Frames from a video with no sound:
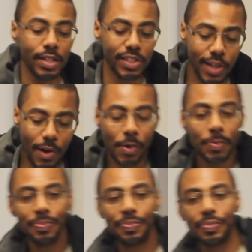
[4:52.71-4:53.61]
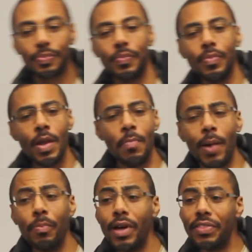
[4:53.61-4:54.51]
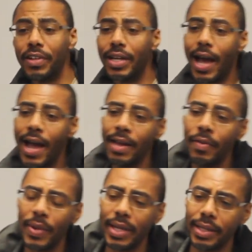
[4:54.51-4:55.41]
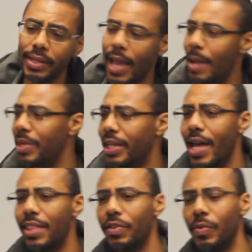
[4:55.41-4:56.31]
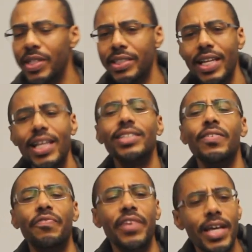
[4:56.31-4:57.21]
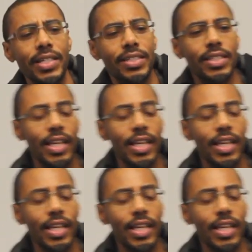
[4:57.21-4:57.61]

So my brother and I, we came together and we said, let's invest